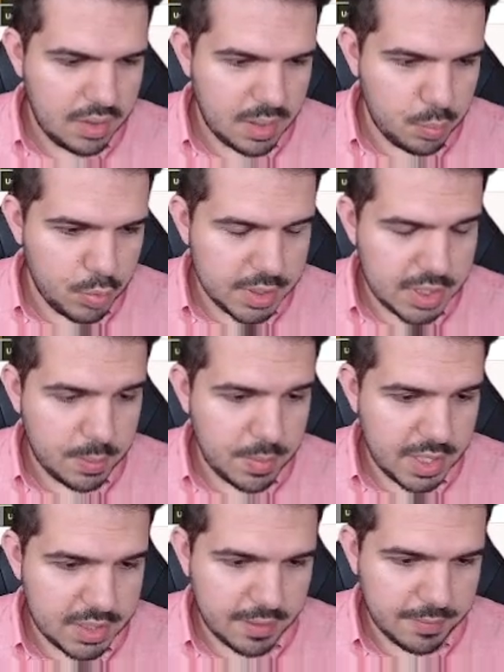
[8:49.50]
The
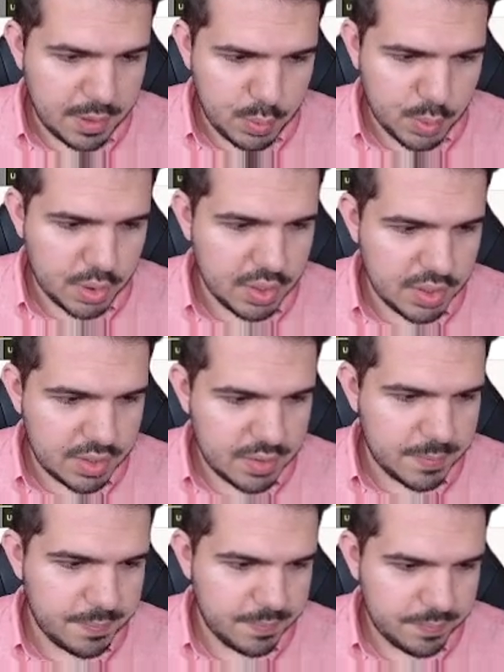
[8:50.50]
Bristlebacks are very good,
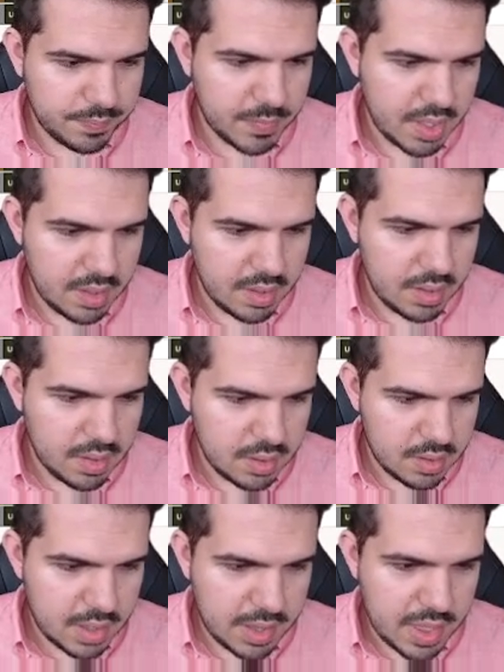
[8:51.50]

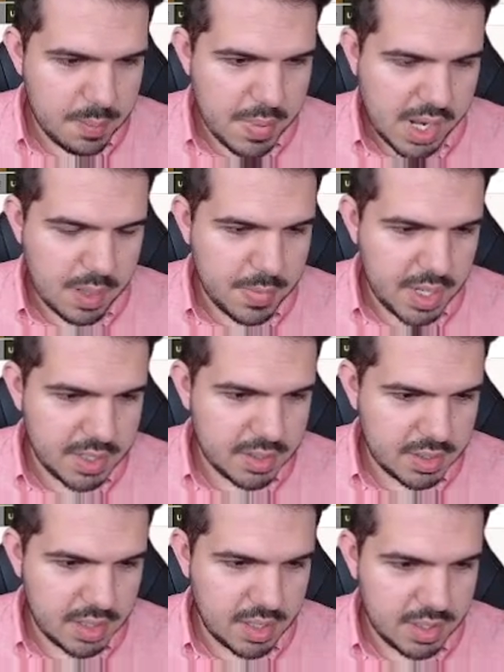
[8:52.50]
and the better
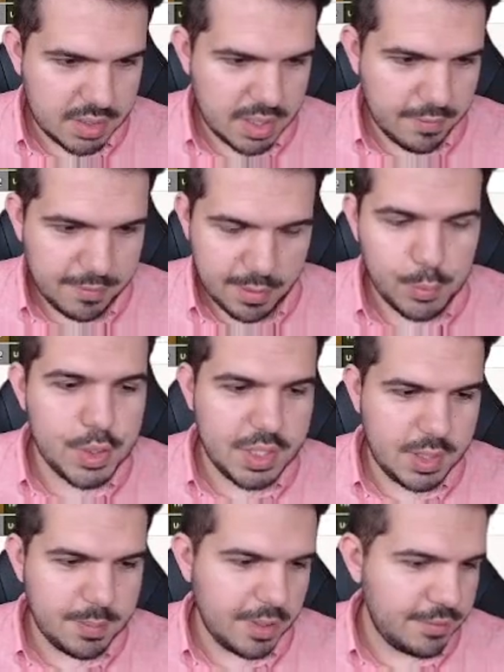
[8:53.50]
masters are very
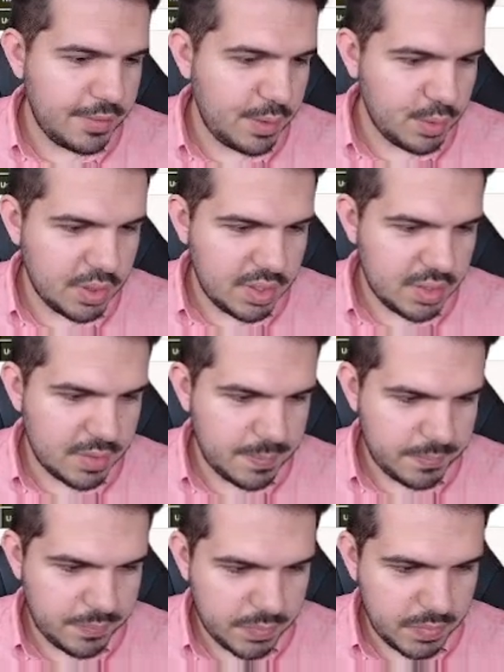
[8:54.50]
cheap and very good.
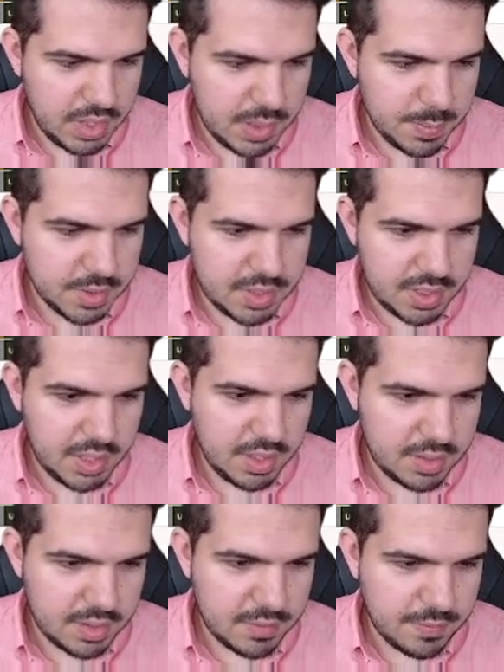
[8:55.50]
Demon
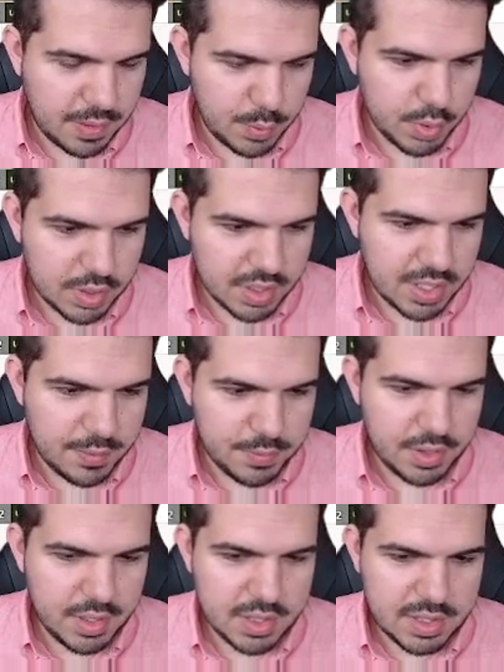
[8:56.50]
Seed, very good card
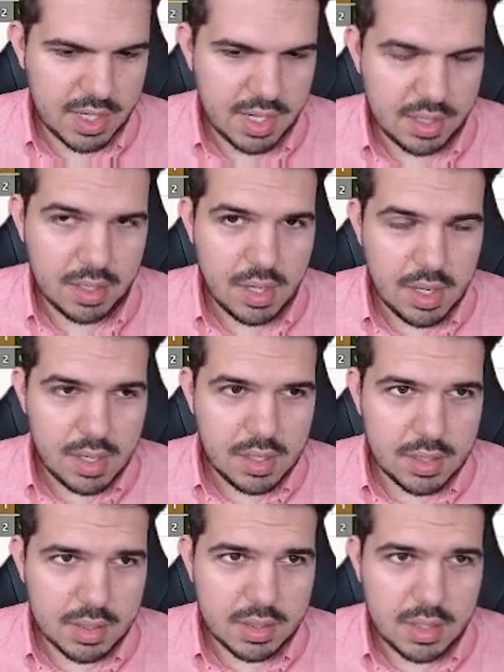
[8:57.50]
for this deck.
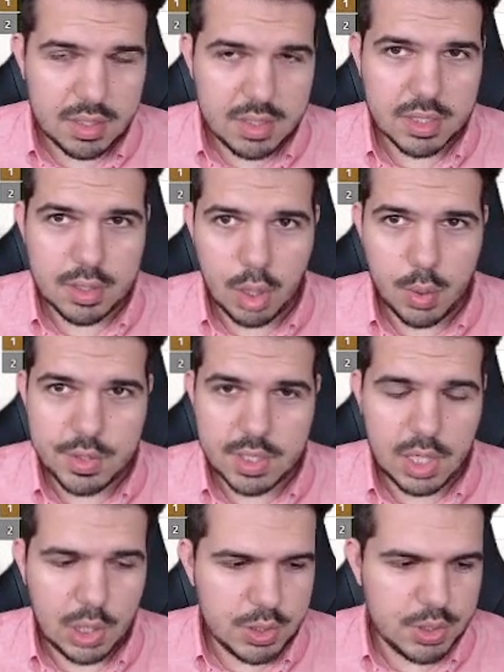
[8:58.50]
It just always
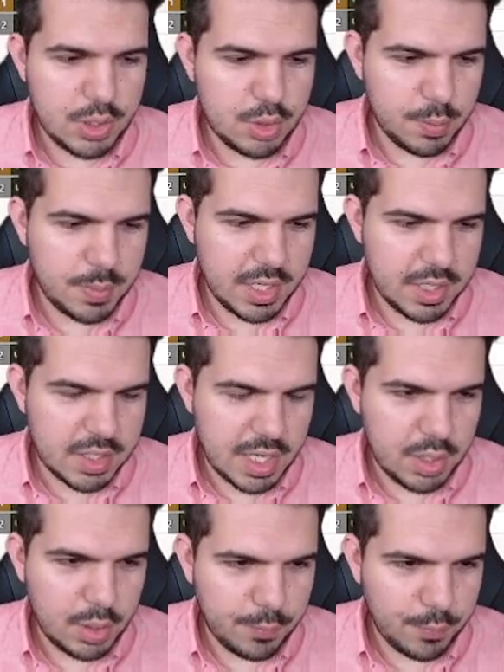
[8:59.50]
allows you to play a
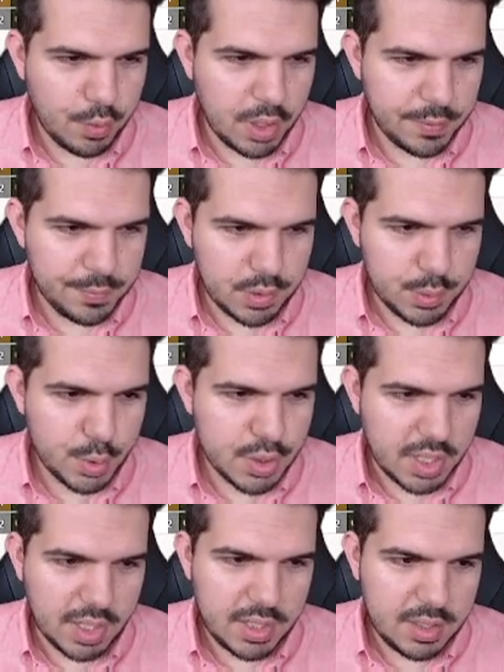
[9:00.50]
giant on 4 if you draw
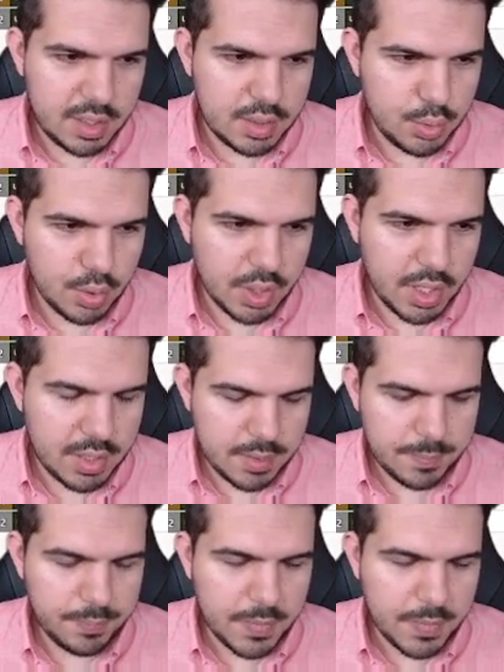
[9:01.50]
Giant and Tour Guide.